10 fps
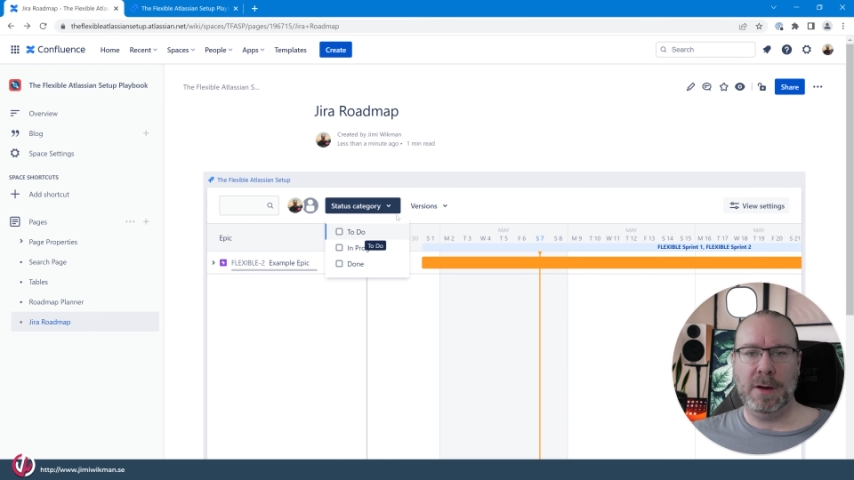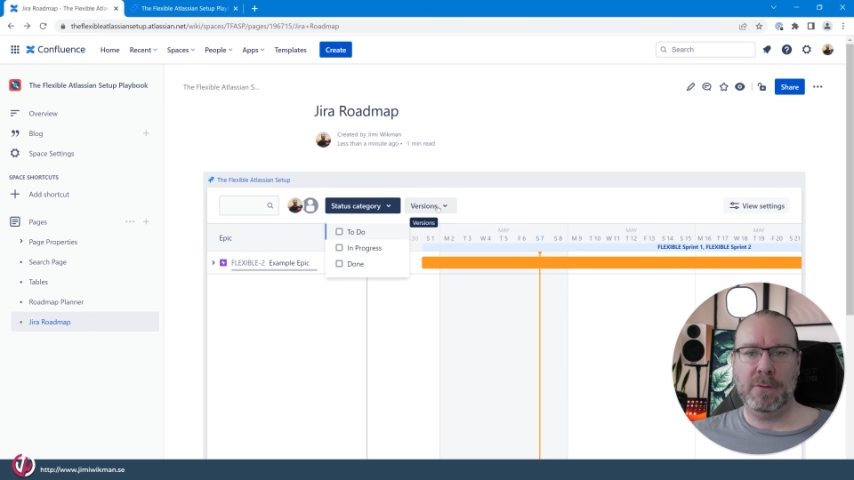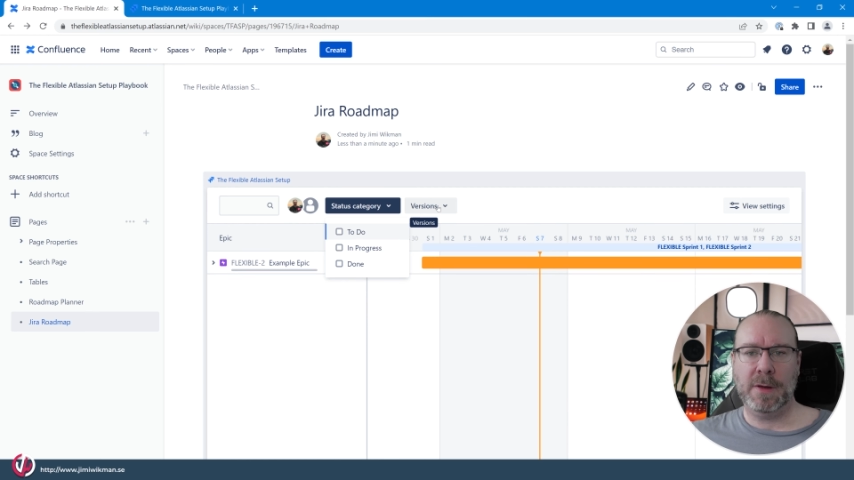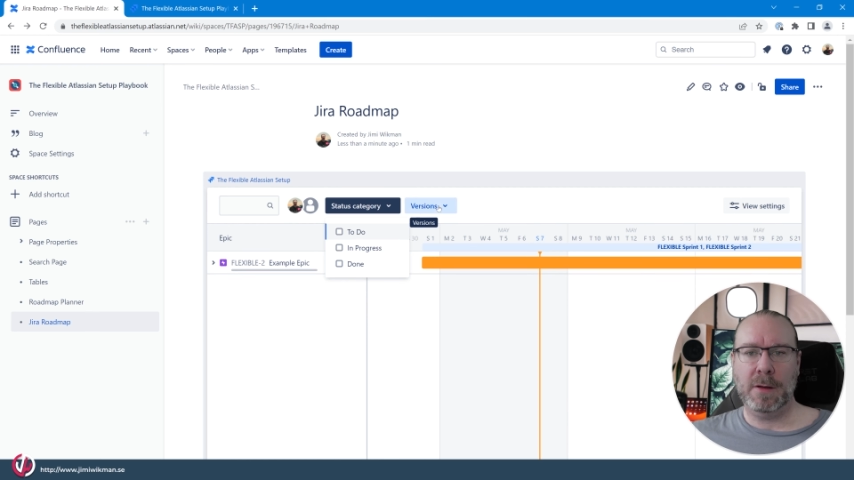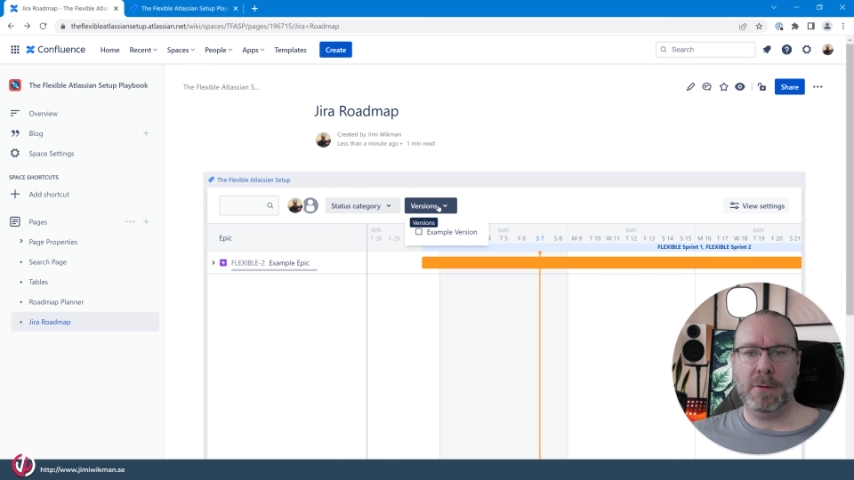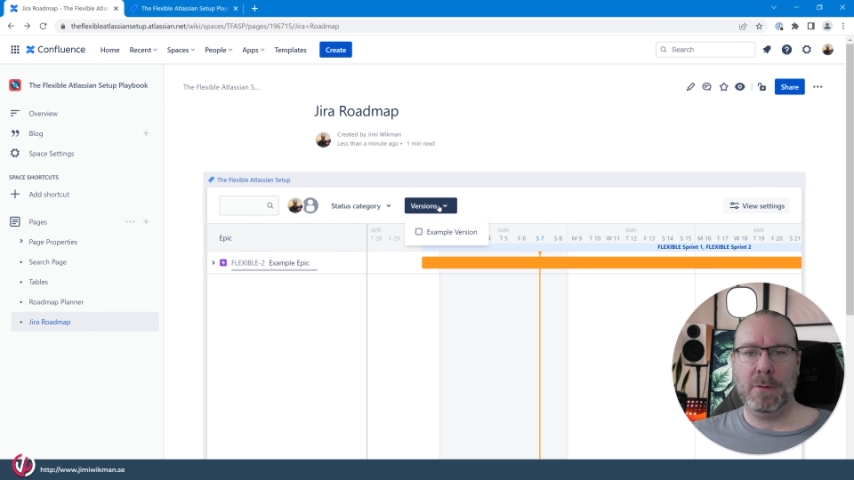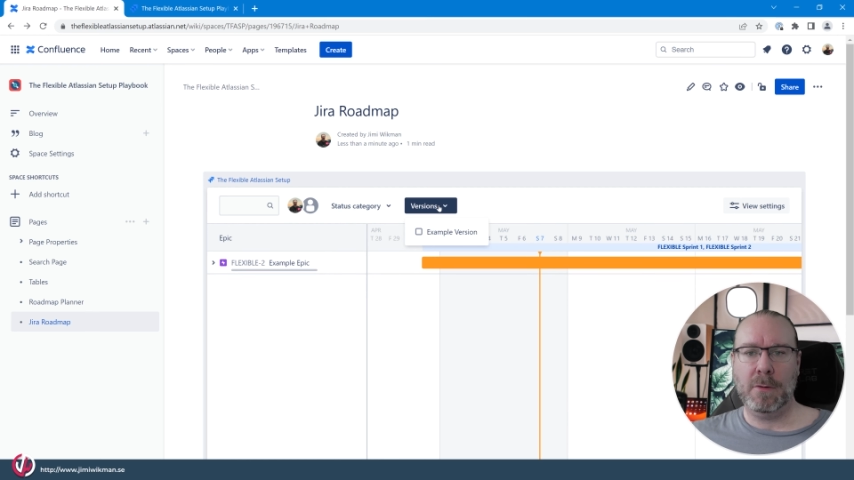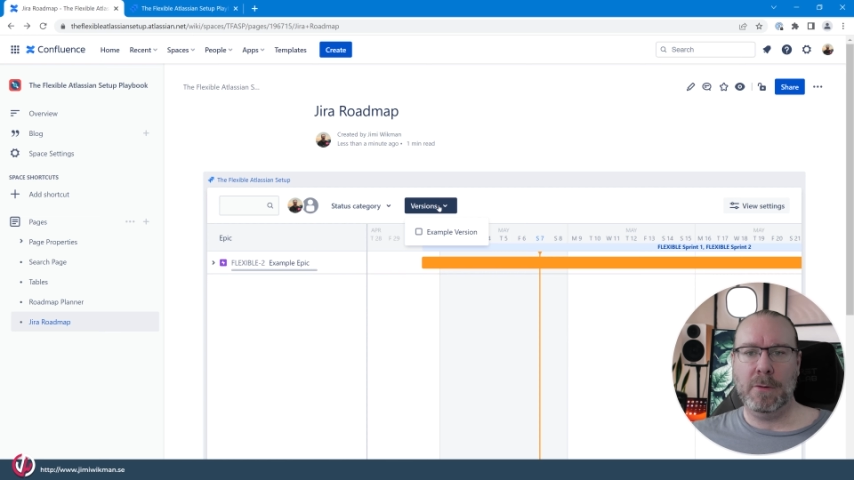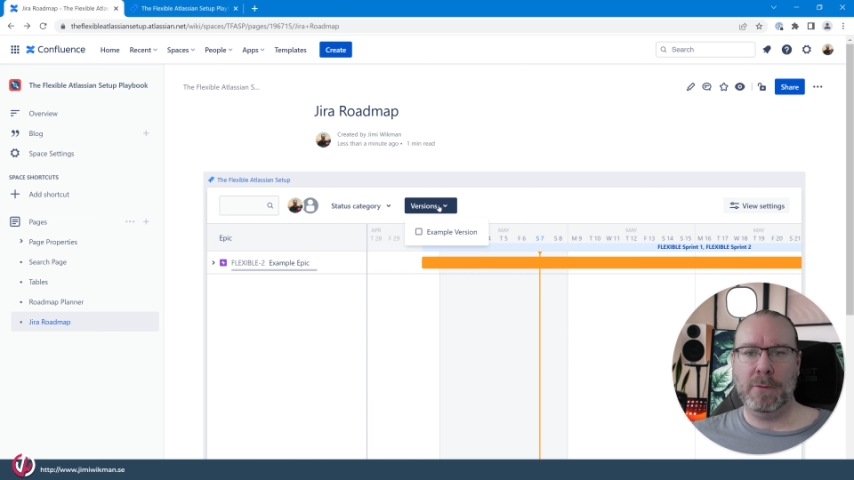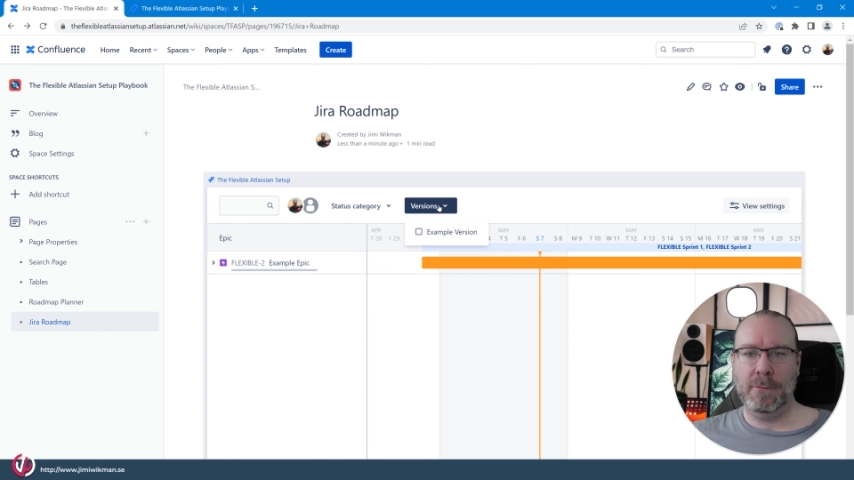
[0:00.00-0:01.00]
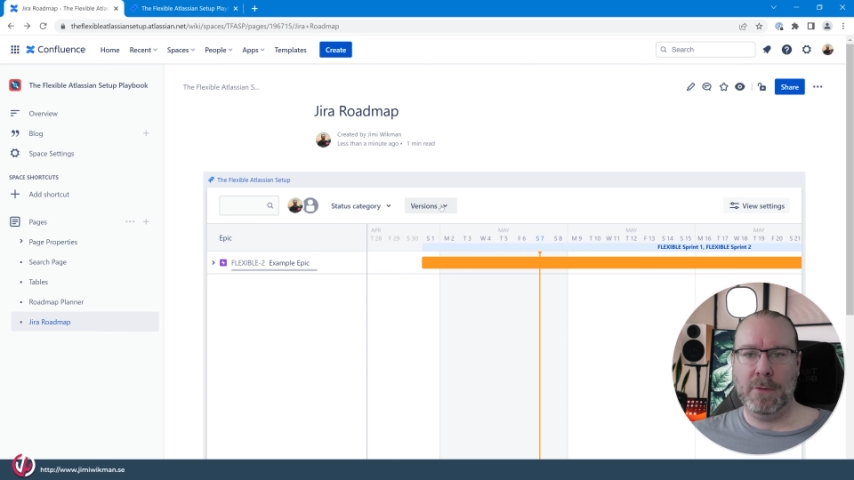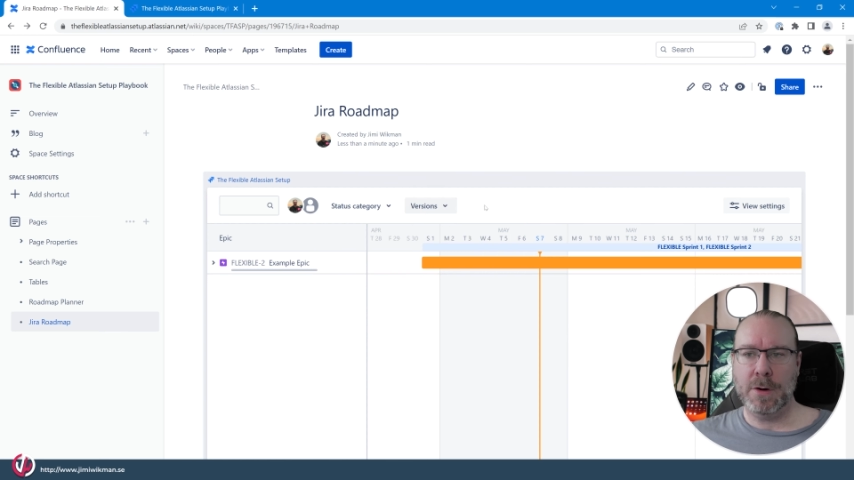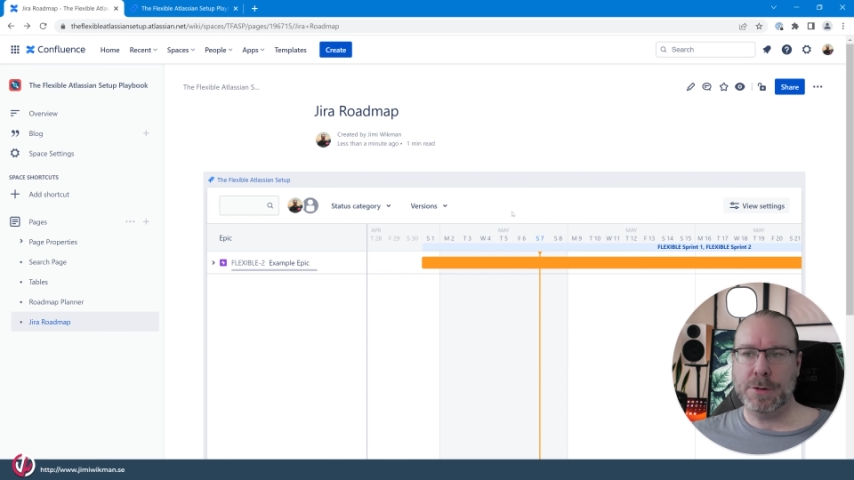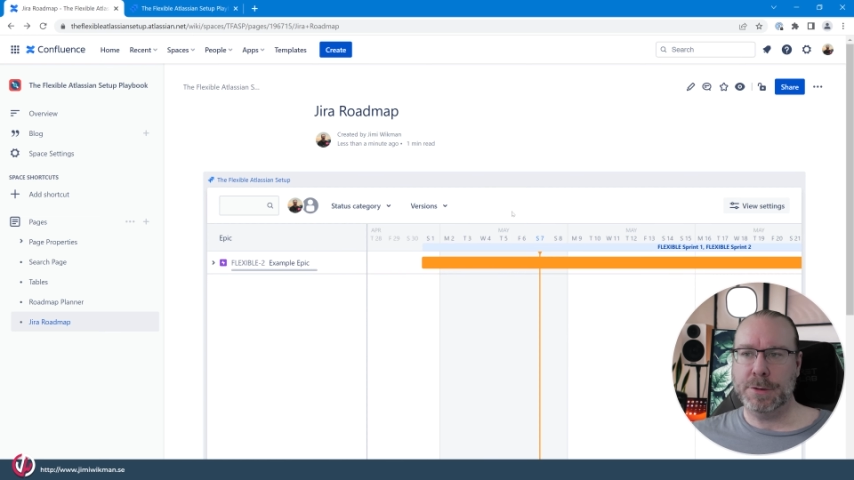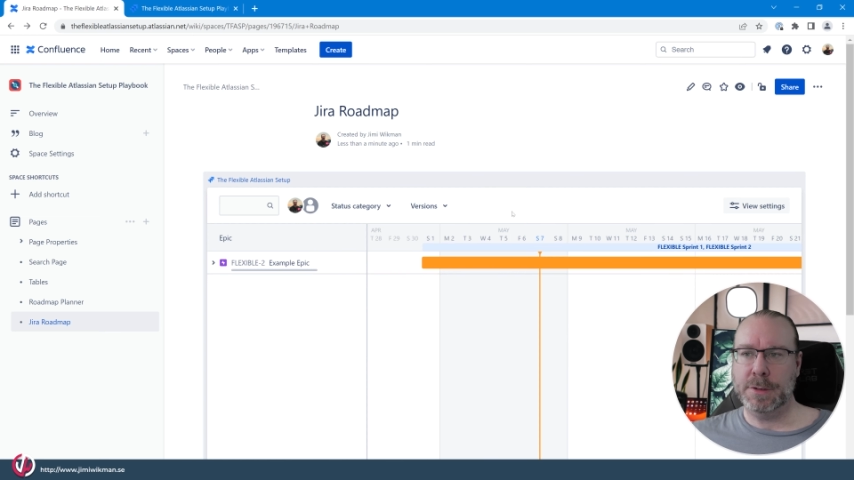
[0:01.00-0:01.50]
categories and
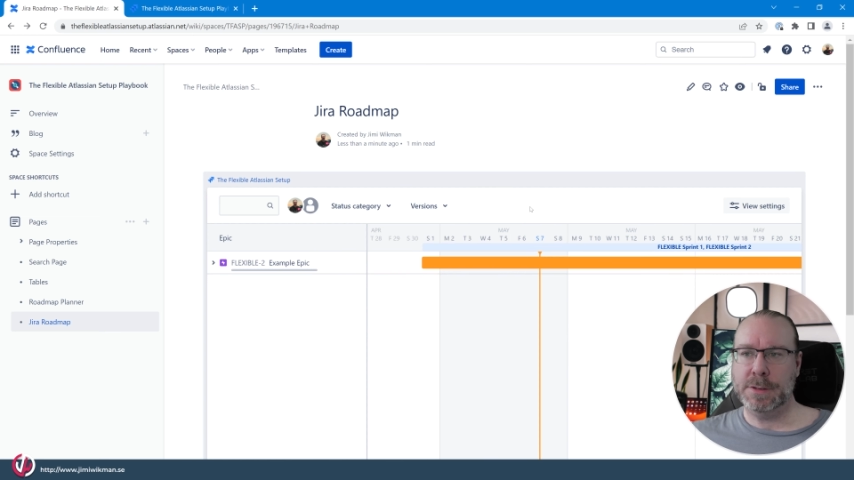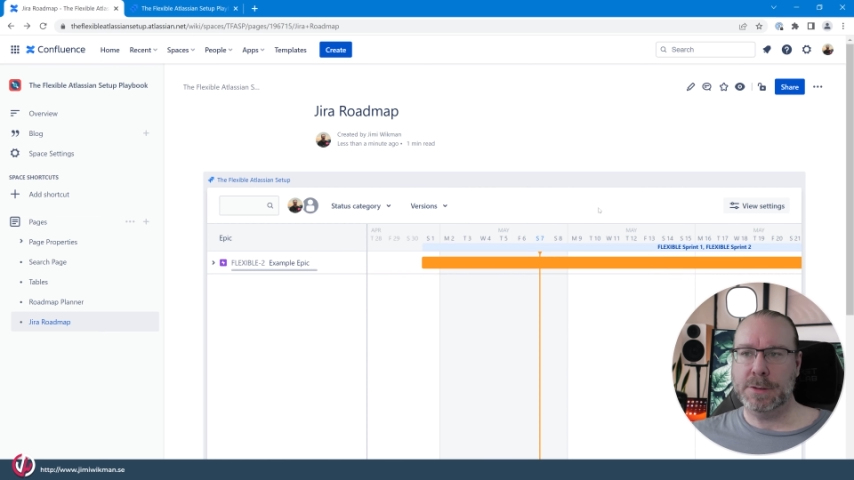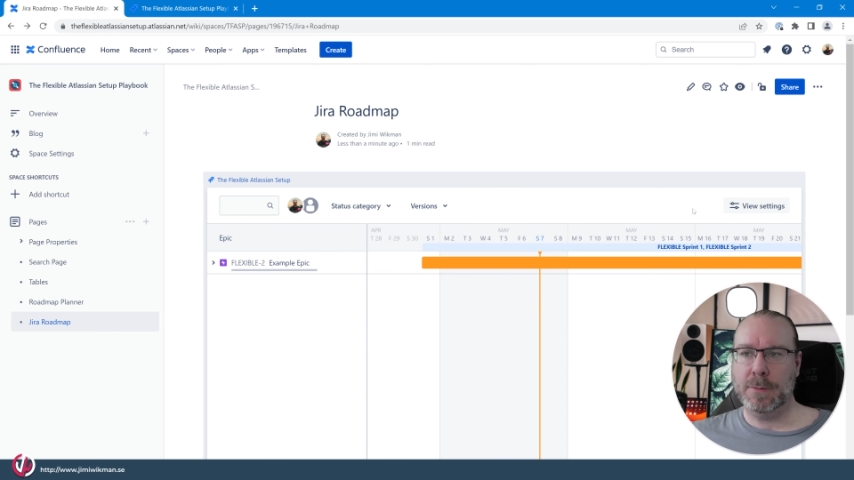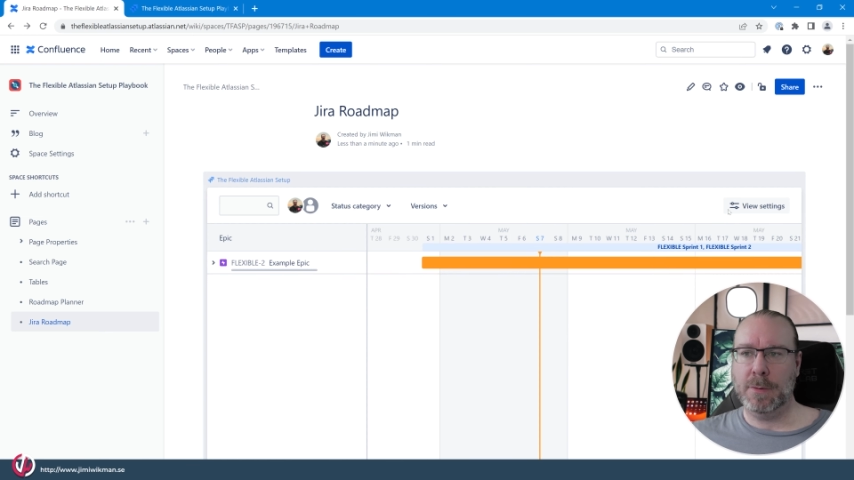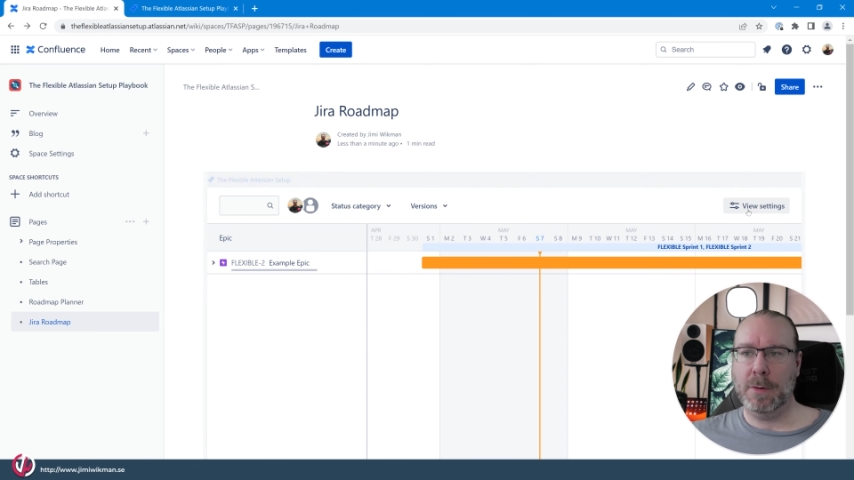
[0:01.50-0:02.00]
version and so on,